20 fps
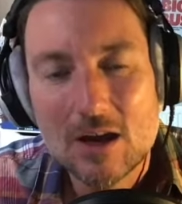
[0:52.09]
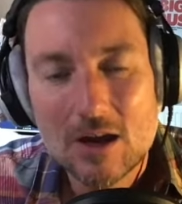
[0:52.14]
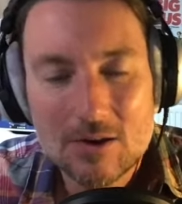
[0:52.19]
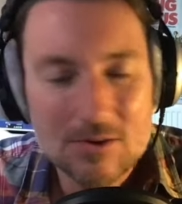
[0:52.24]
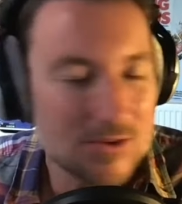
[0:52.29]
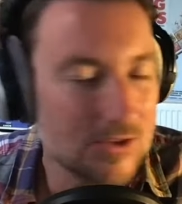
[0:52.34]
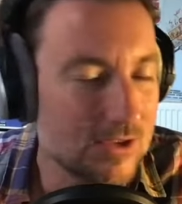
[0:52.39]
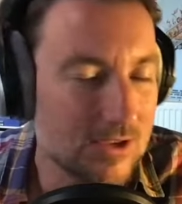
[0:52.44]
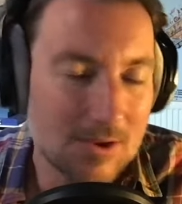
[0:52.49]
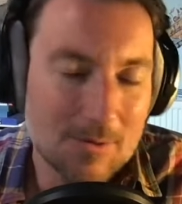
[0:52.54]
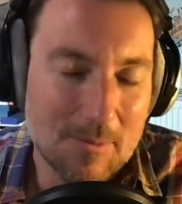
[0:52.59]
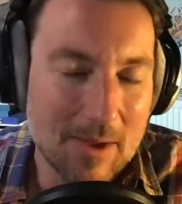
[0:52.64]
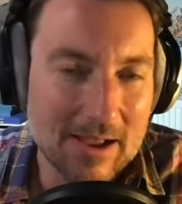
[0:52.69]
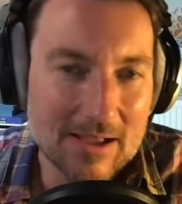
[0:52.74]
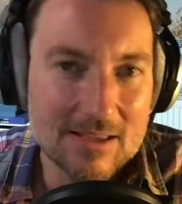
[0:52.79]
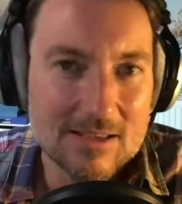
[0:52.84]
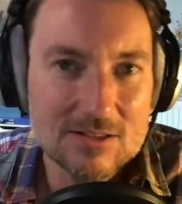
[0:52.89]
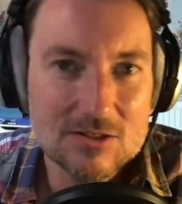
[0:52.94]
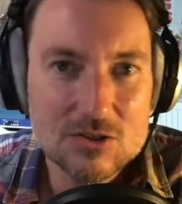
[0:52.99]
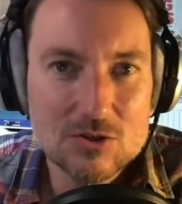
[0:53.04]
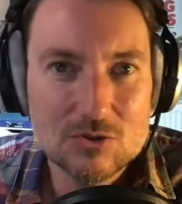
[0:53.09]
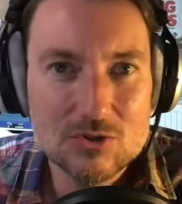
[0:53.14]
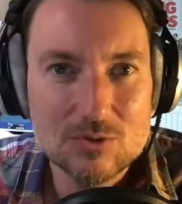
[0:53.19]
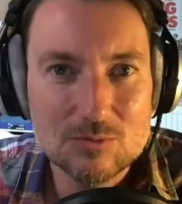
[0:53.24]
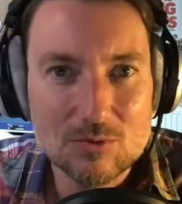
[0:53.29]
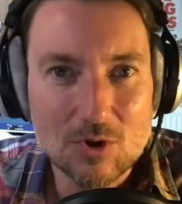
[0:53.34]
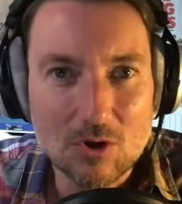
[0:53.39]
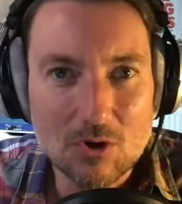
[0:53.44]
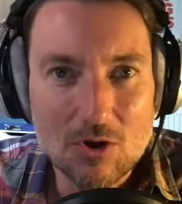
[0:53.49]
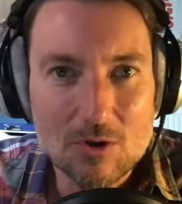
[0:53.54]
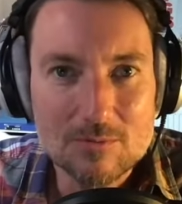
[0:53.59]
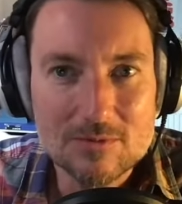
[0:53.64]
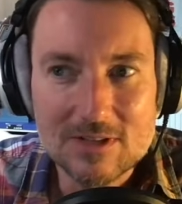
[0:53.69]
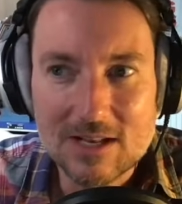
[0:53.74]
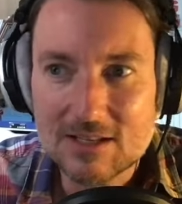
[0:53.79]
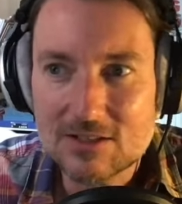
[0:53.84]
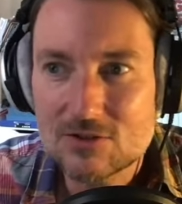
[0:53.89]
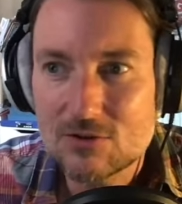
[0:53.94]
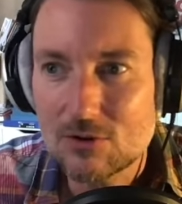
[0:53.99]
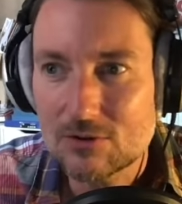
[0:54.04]
Well, you can go back. It's
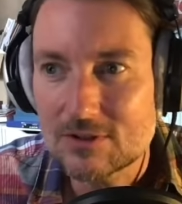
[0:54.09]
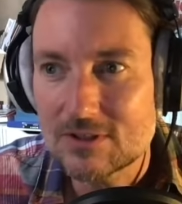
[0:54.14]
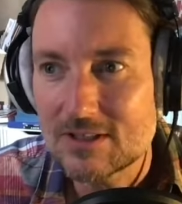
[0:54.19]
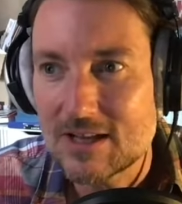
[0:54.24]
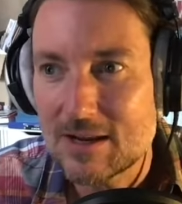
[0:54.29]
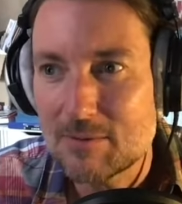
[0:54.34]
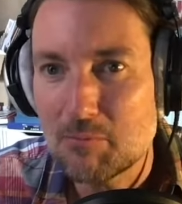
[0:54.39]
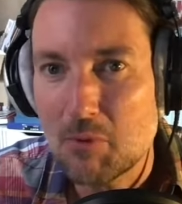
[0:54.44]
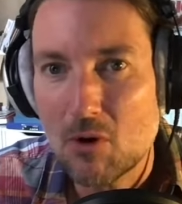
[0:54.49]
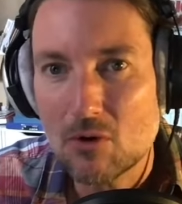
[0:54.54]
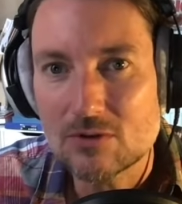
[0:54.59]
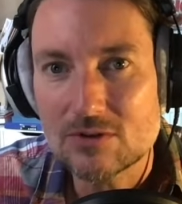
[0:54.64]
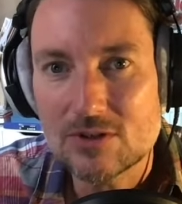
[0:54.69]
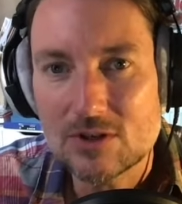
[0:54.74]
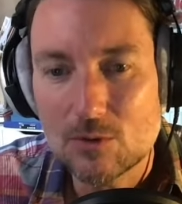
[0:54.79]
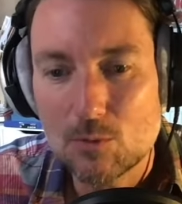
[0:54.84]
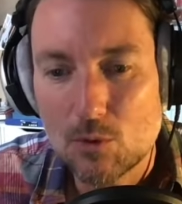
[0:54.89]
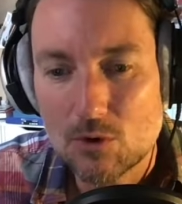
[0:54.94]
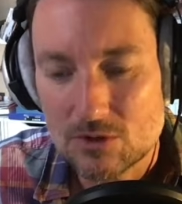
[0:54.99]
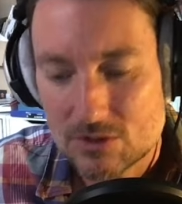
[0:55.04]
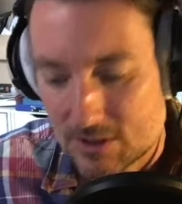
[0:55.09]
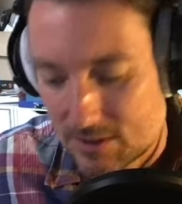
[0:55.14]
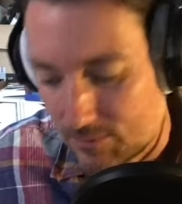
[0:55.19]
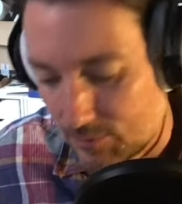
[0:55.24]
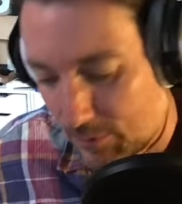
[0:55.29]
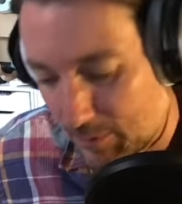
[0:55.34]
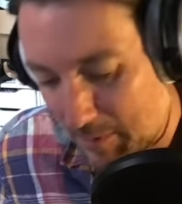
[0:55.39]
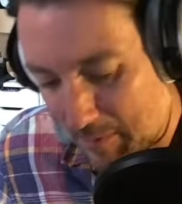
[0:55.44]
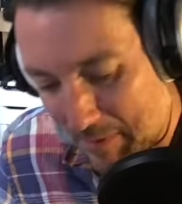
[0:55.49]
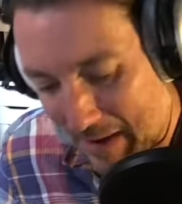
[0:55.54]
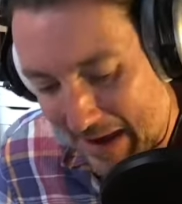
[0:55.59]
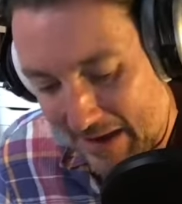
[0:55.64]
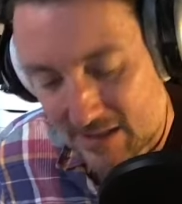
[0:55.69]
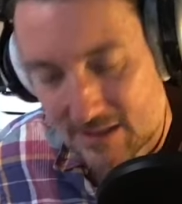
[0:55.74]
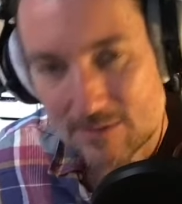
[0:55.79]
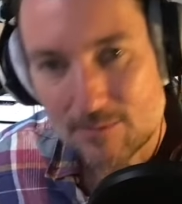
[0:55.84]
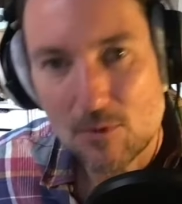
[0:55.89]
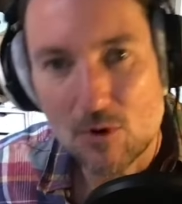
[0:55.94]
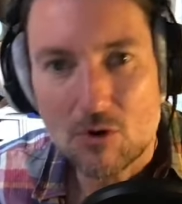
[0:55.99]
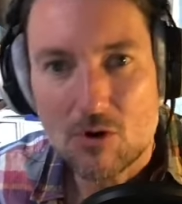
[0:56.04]
youtube.com/nottodaypod. And you can watch it. And we'll be back
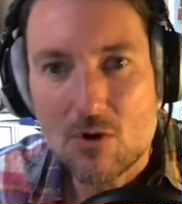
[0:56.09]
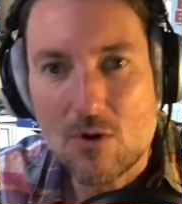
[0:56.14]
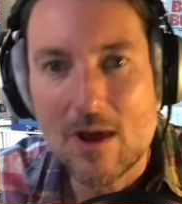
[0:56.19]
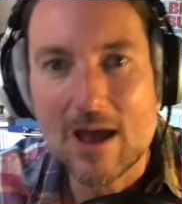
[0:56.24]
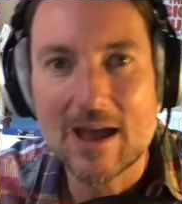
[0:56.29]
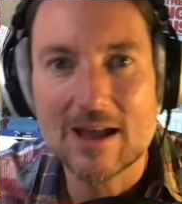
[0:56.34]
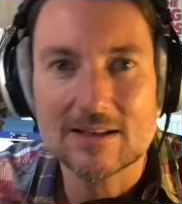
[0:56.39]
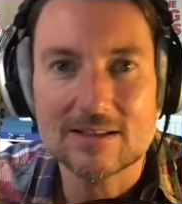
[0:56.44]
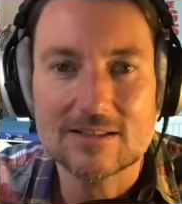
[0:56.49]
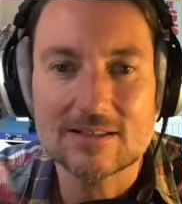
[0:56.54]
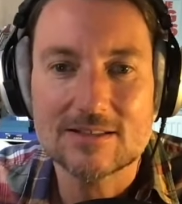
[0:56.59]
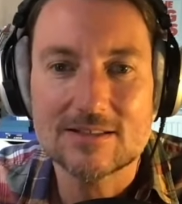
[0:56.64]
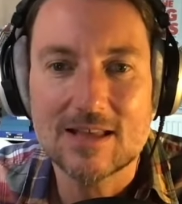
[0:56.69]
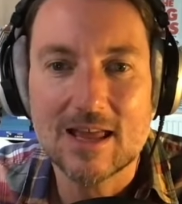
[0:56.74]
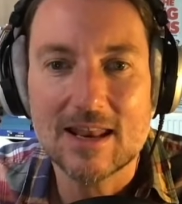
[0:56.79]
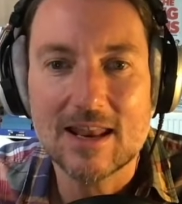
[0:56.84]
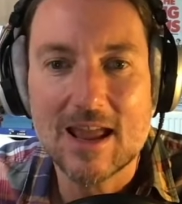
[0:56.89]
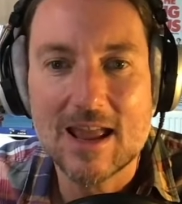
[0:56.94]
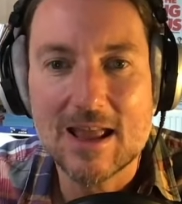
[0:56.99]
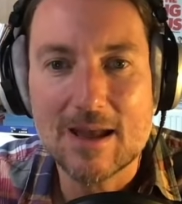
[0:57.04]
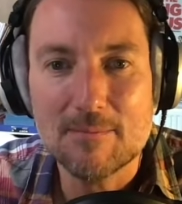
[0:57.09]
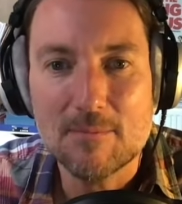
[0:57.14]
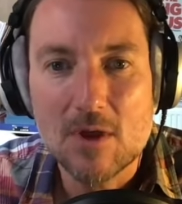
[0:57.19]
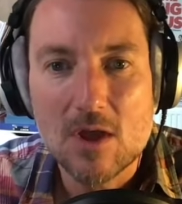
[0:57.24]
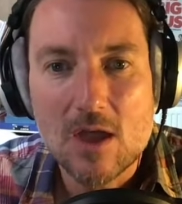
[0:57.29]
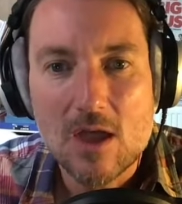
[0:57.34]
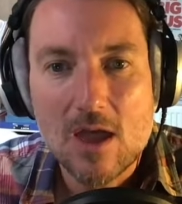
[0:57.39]
tomorrow at 10 a.m.